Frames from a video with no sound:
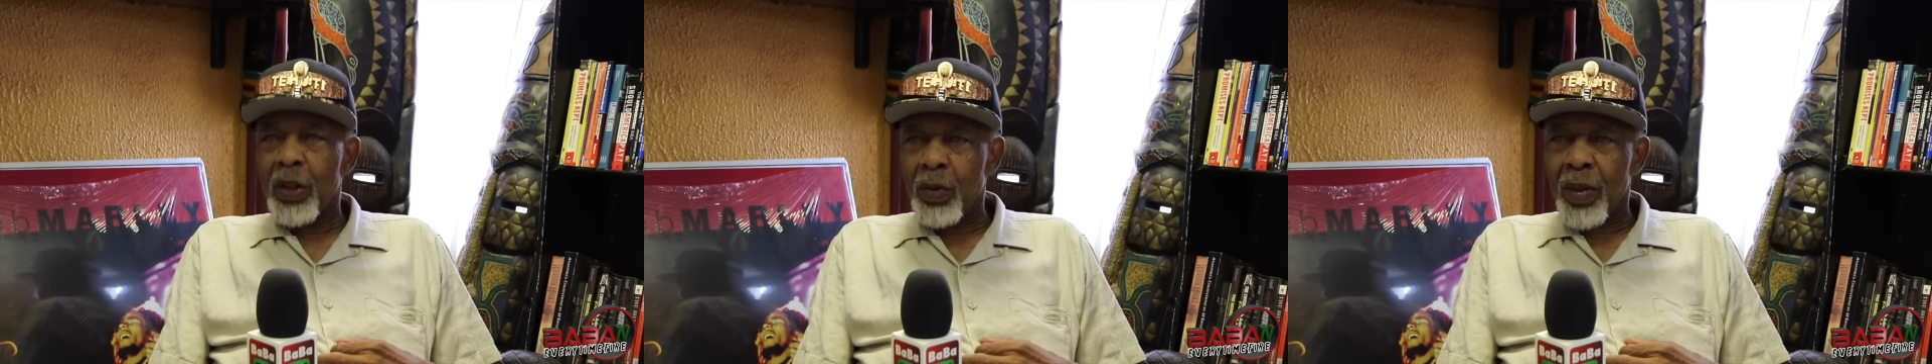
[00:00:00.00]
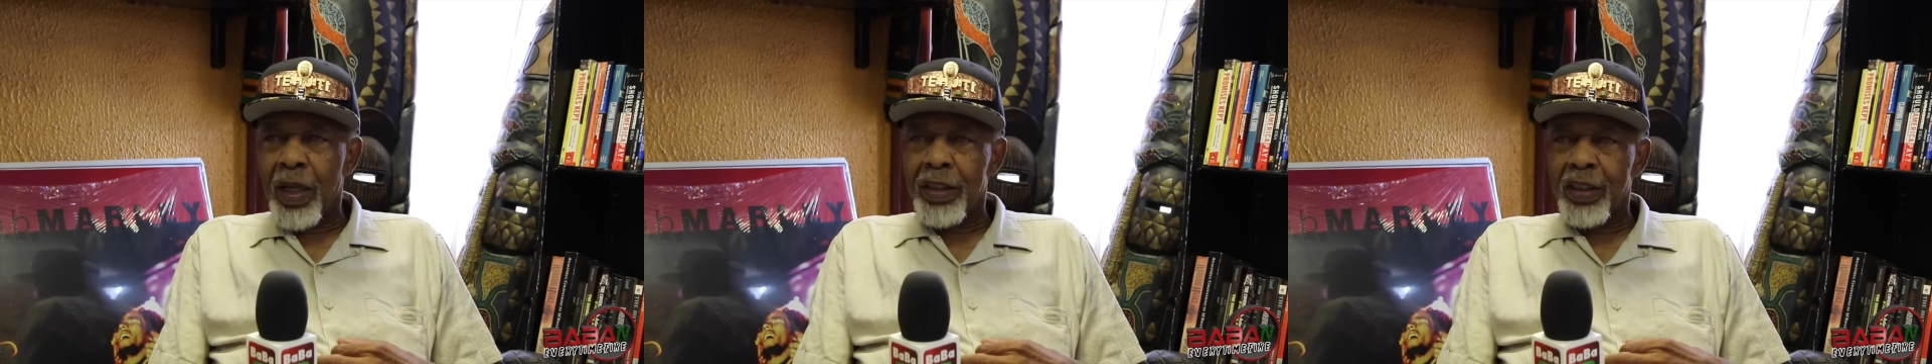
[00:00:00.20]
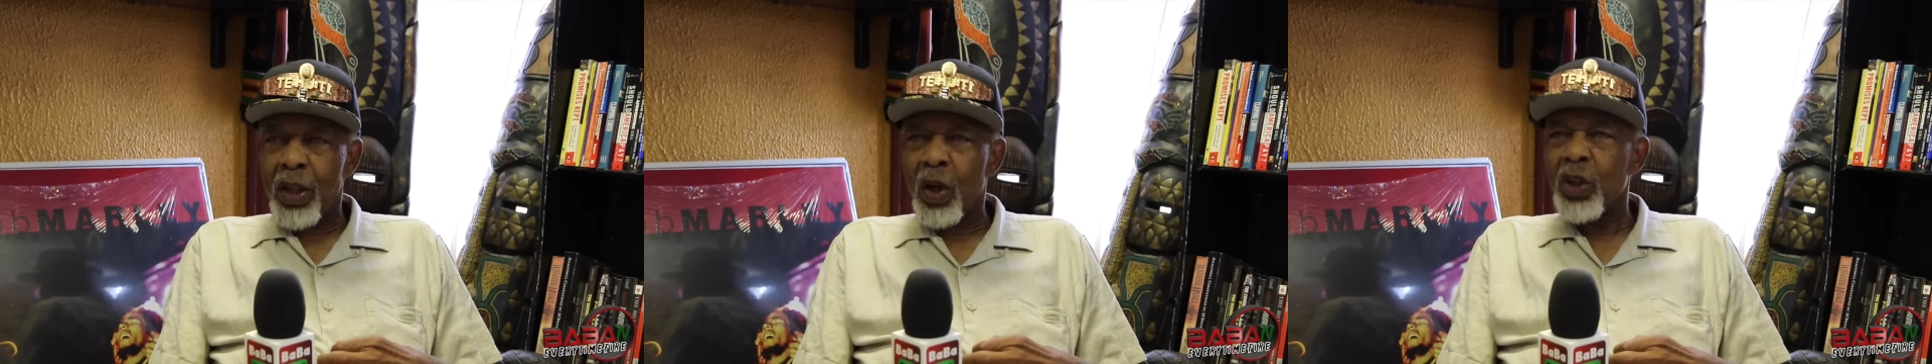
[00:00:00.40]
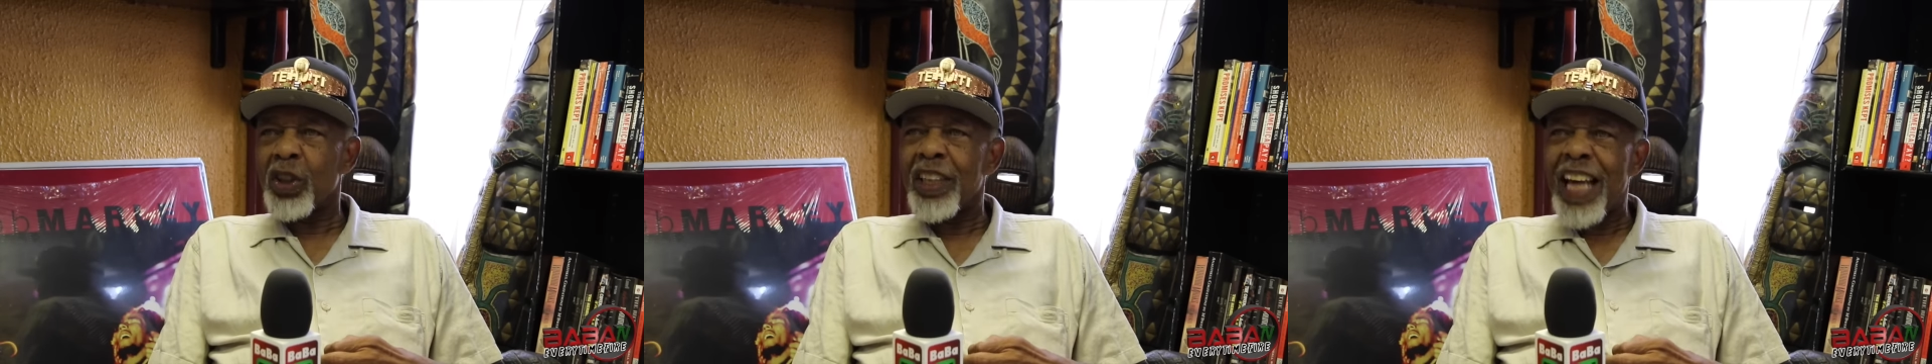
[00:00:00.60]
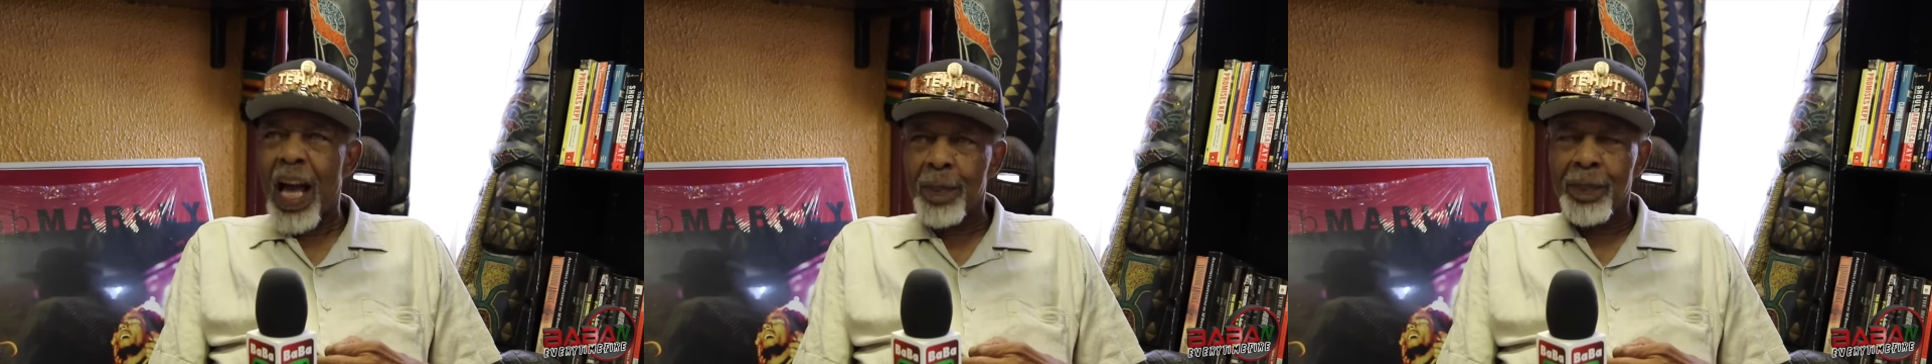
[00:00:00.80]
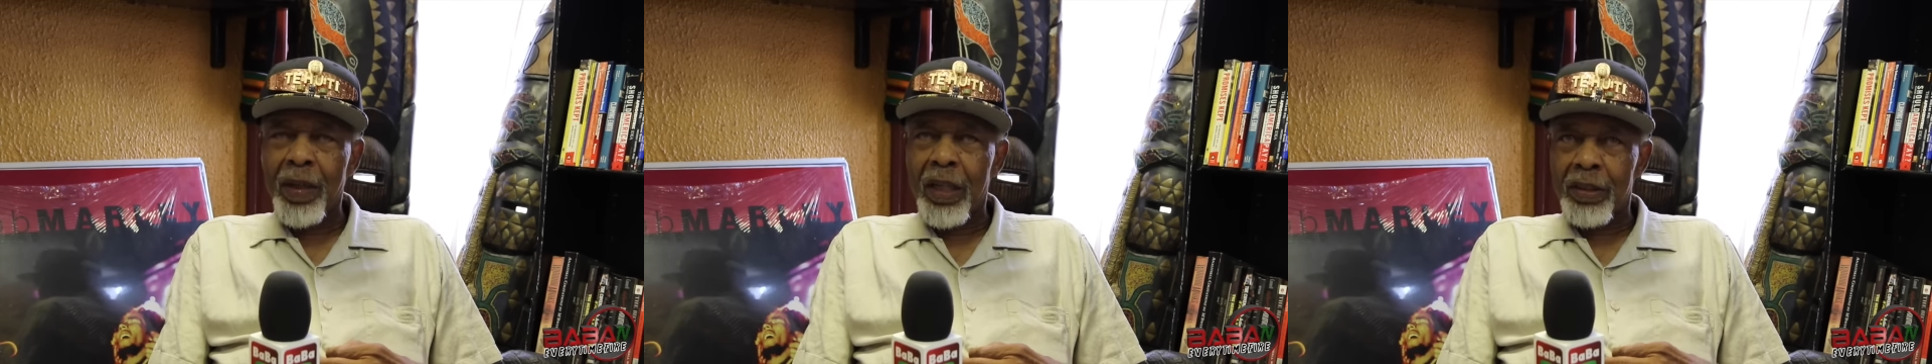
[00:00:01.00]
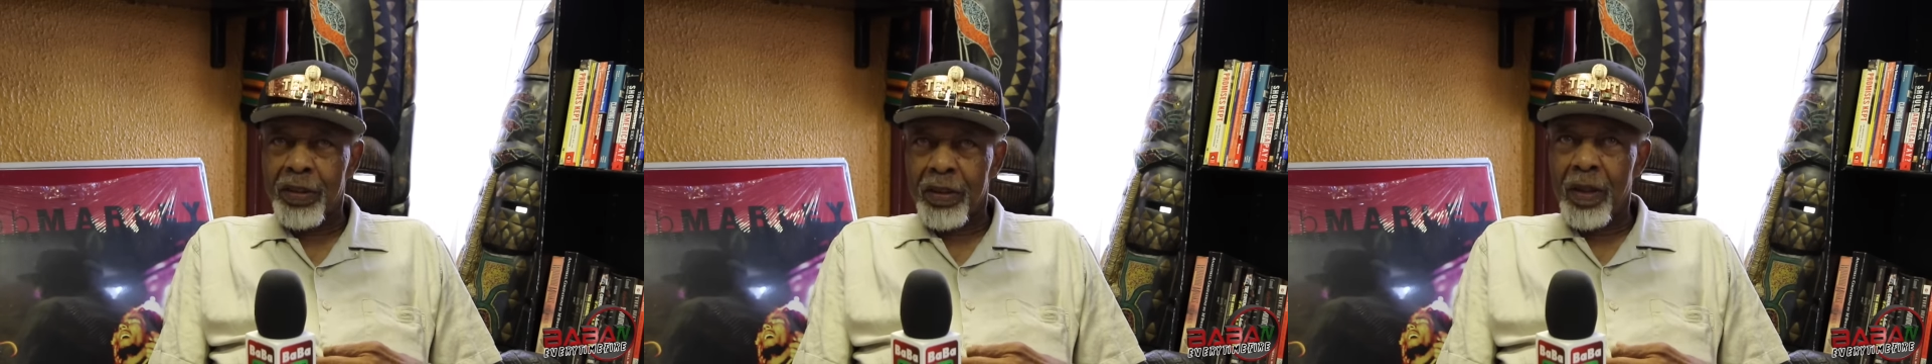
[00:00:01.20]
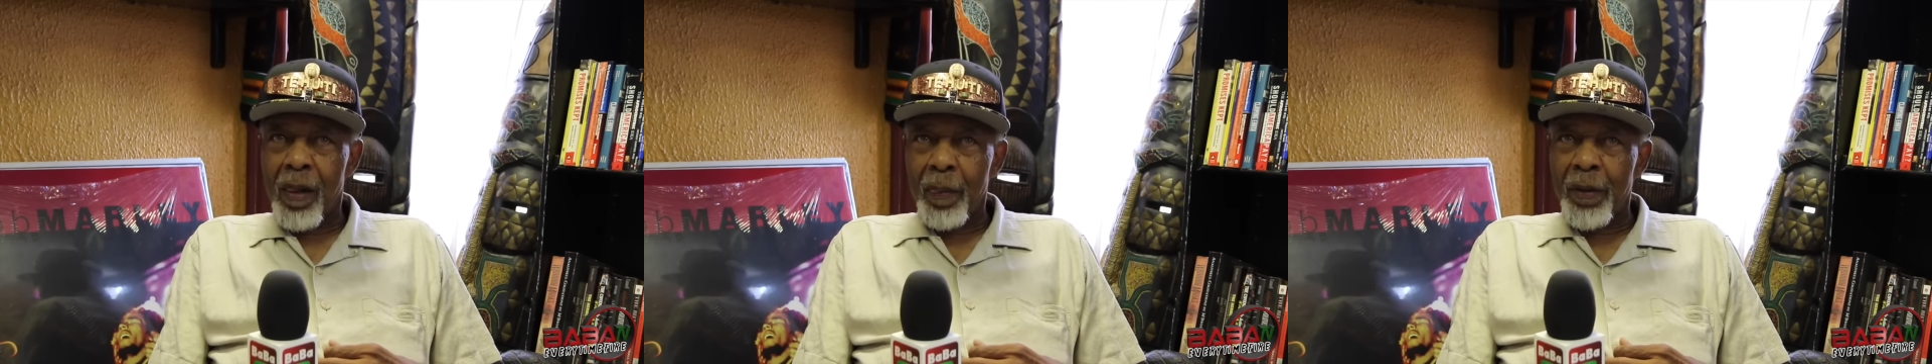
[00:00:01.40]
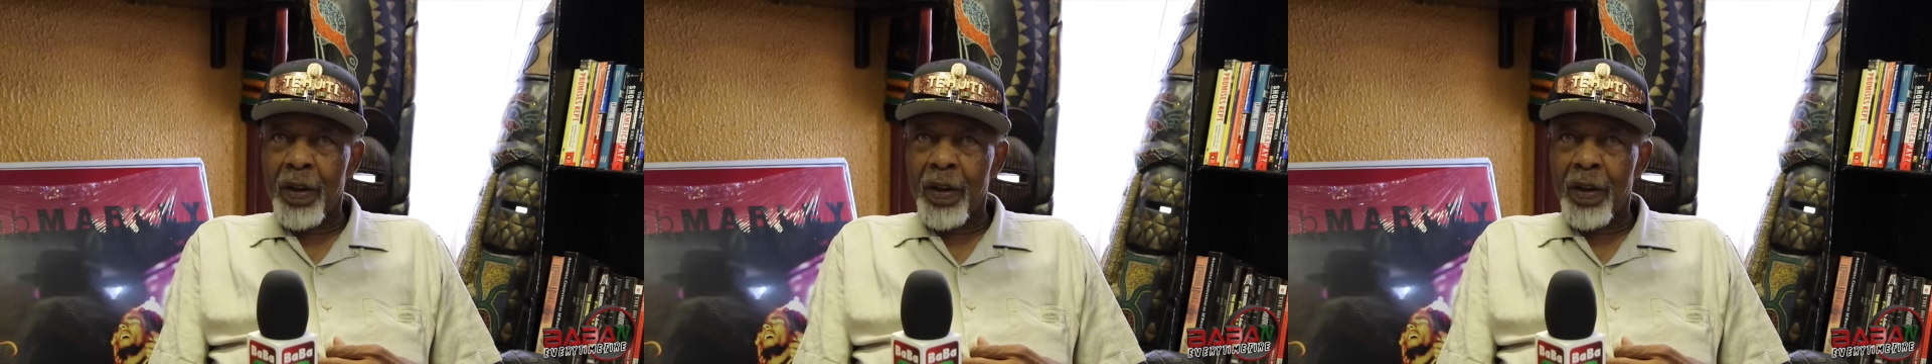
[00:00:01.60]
to us or stop us.